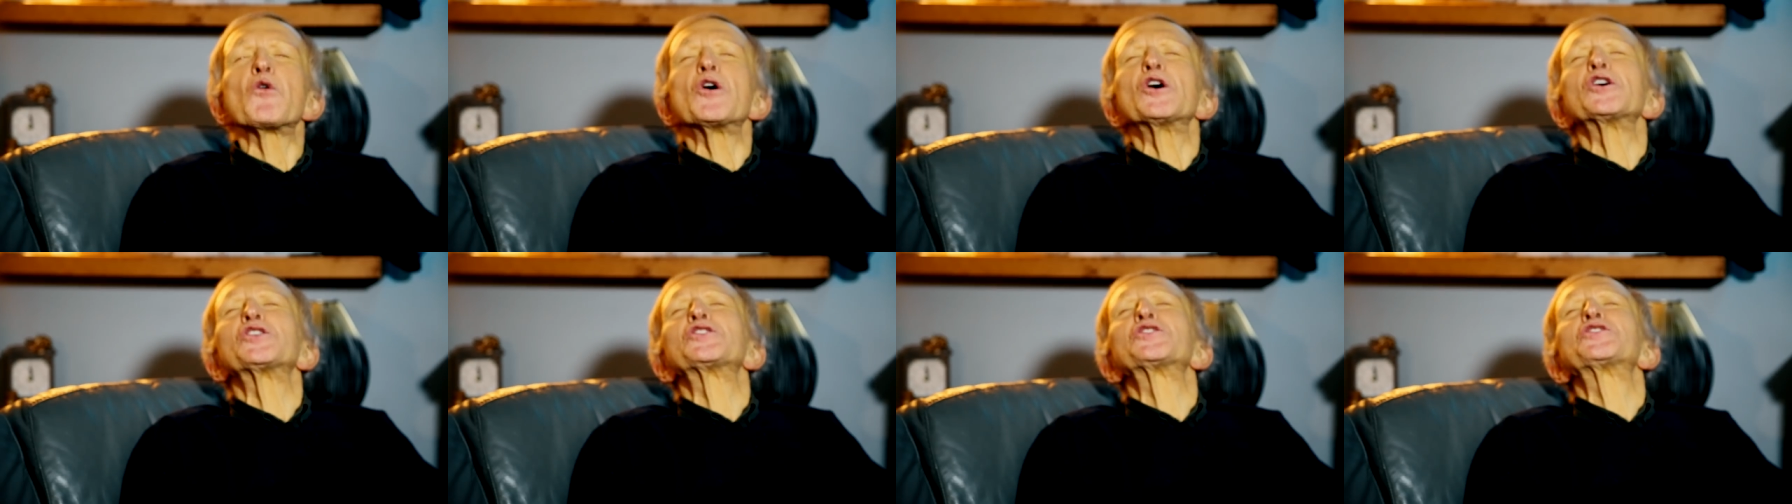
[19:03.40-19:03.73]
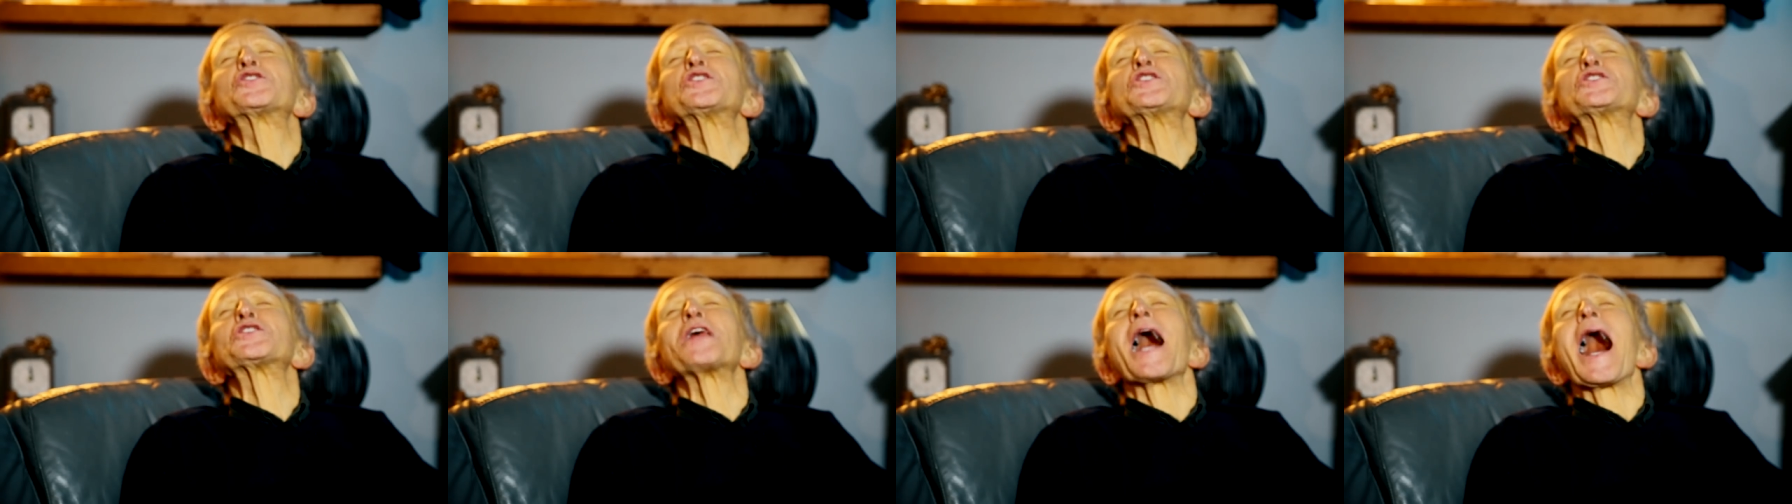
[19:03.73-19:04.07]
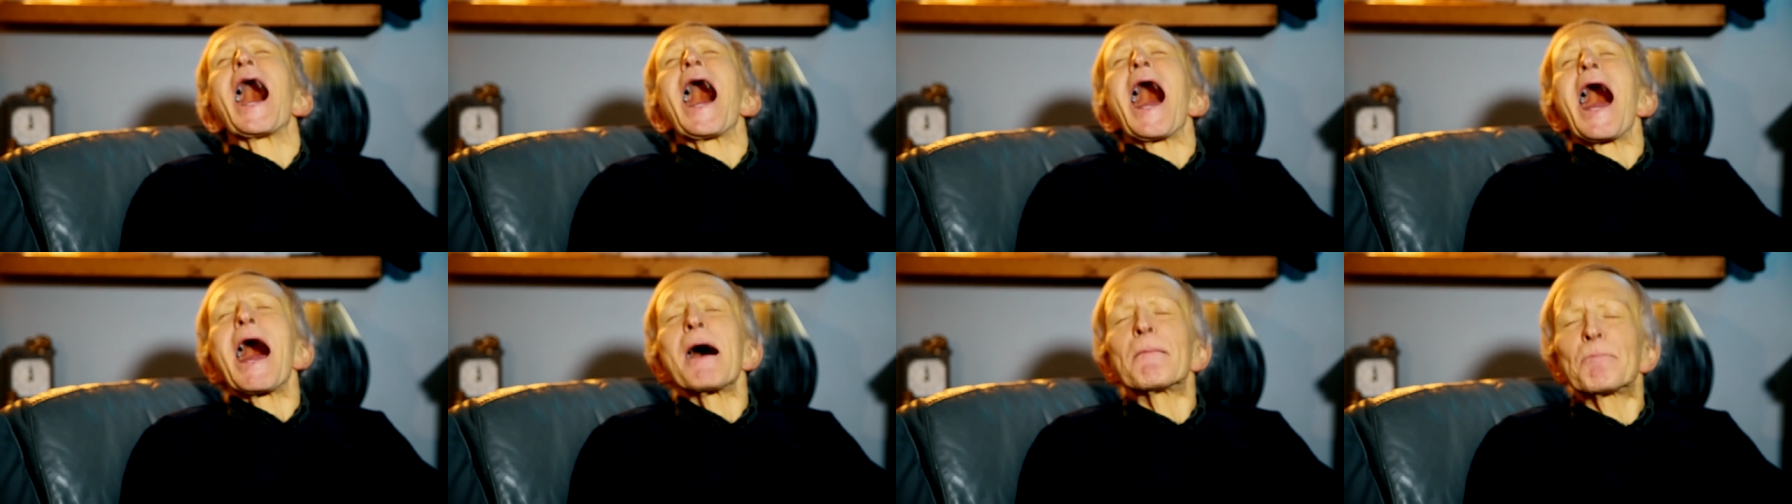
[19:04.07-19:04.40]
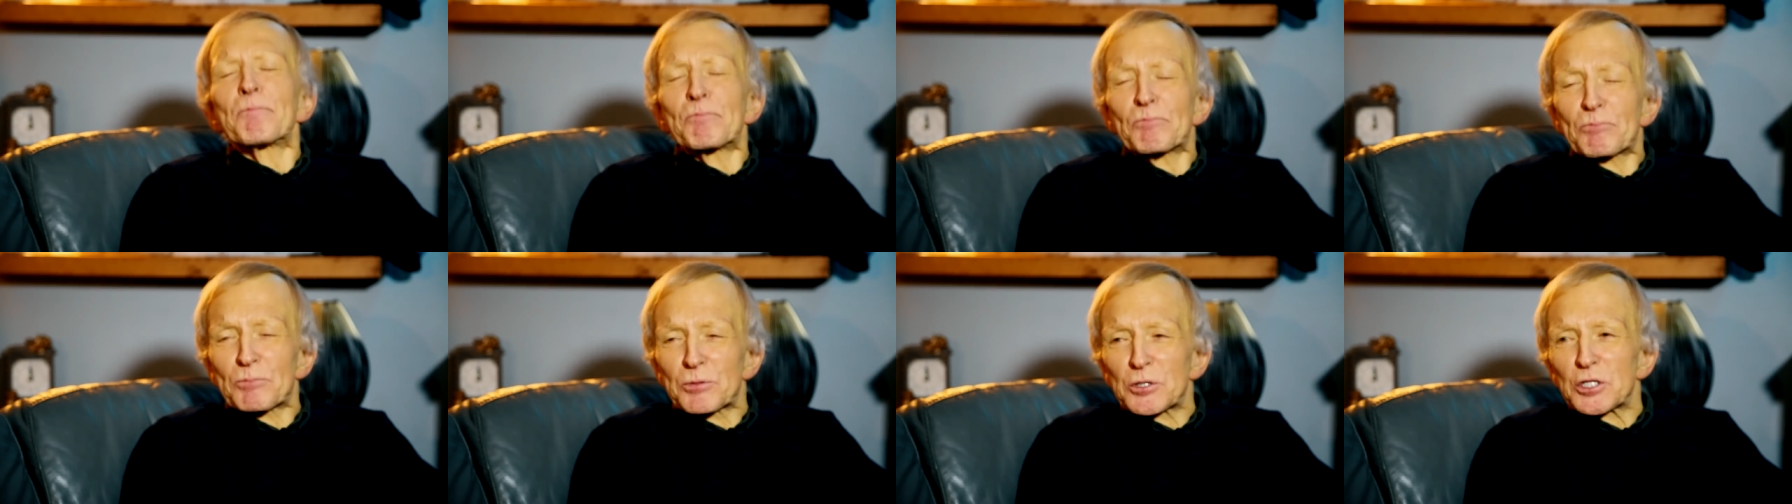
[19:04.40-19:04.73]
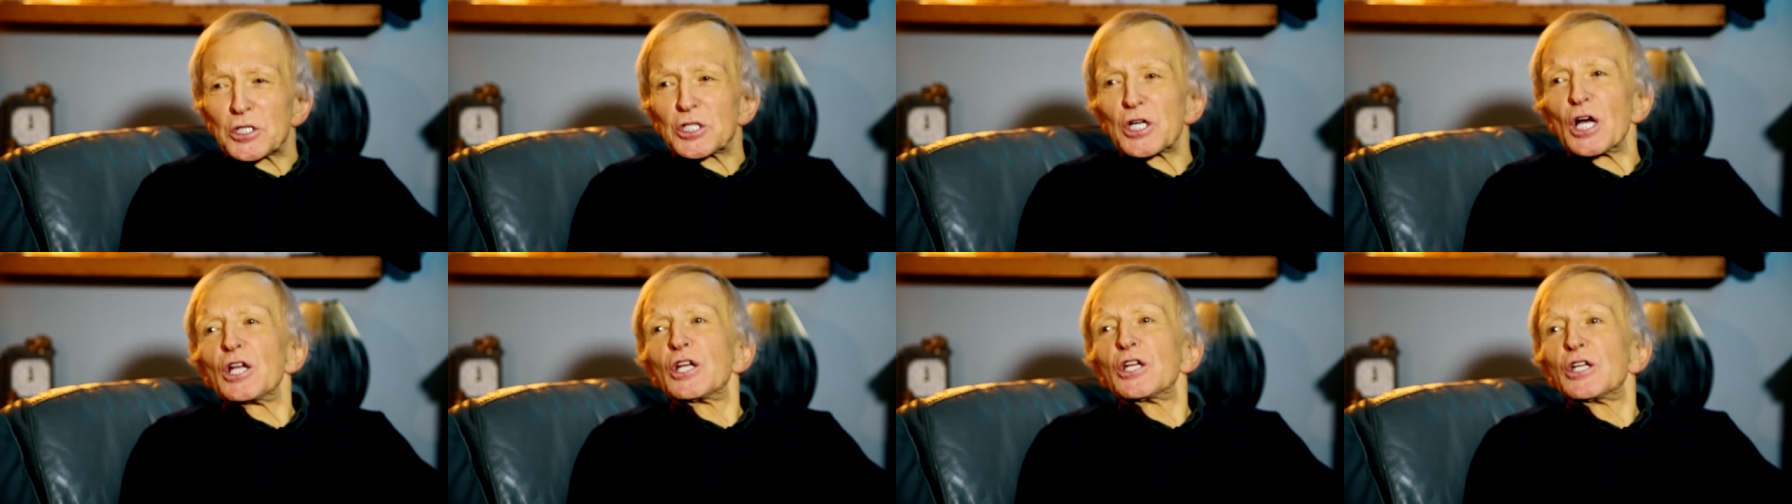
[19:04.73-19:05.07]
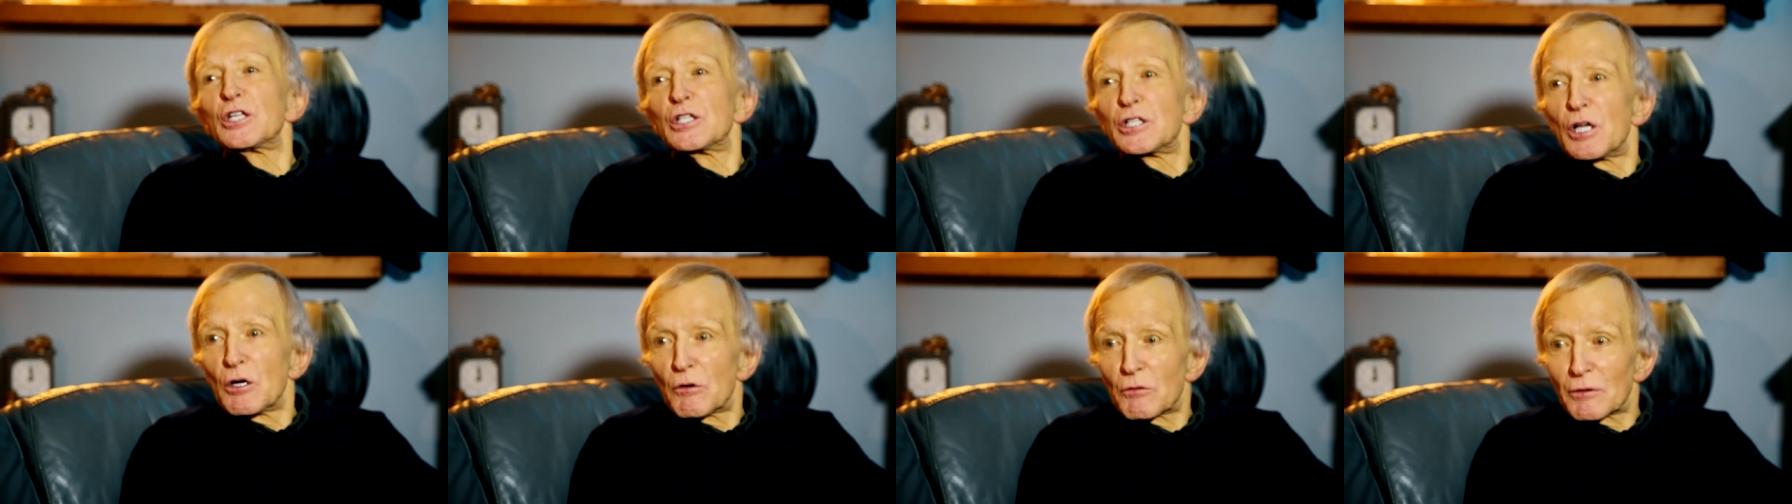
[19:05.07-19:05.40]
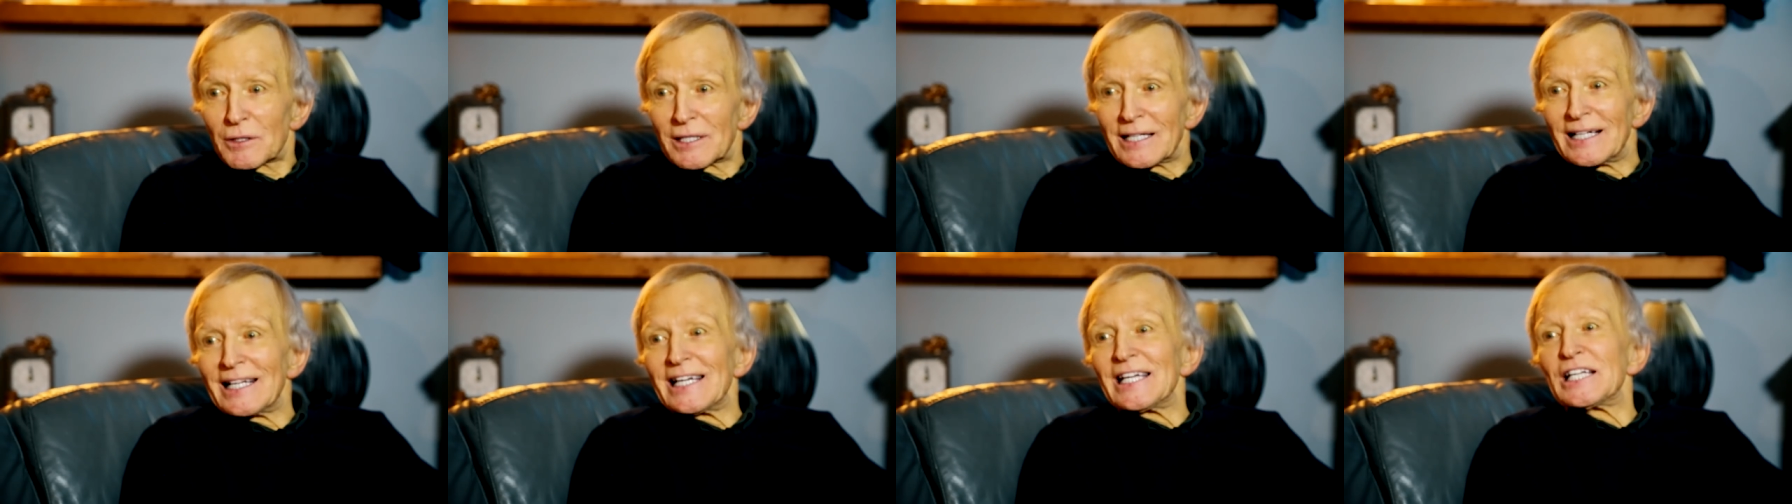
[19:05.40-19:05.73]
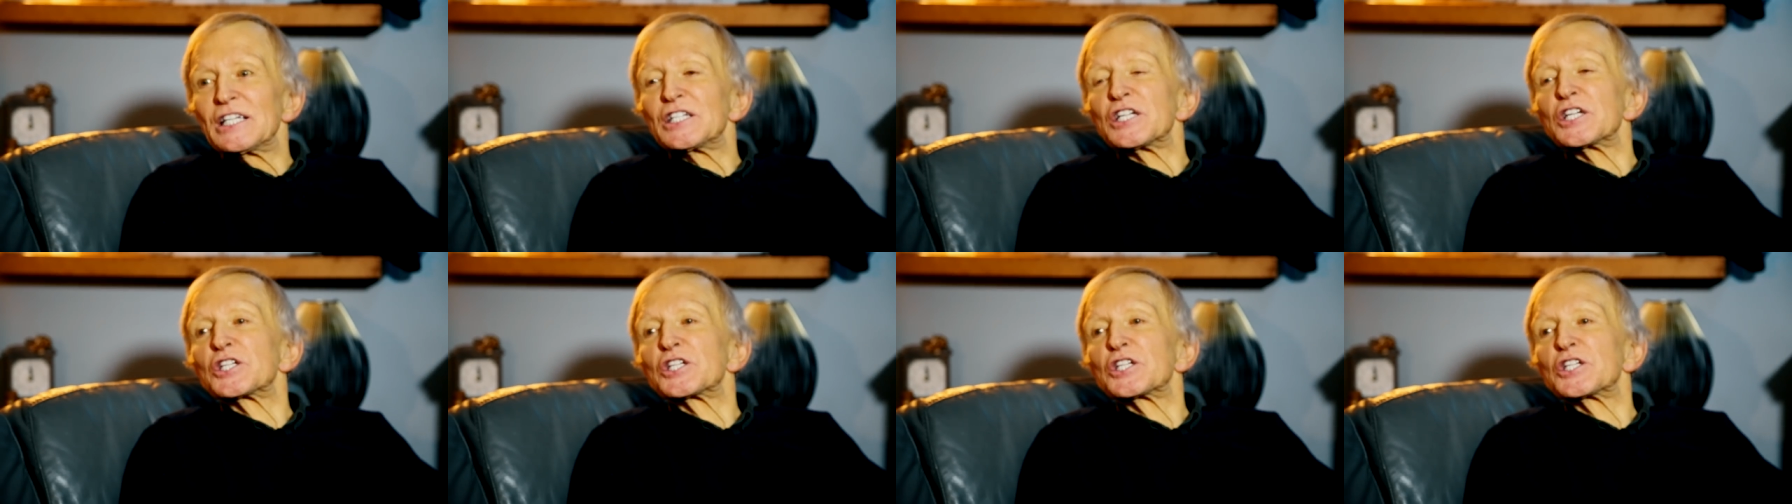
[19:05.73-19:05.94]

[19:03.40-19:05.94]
were absolutely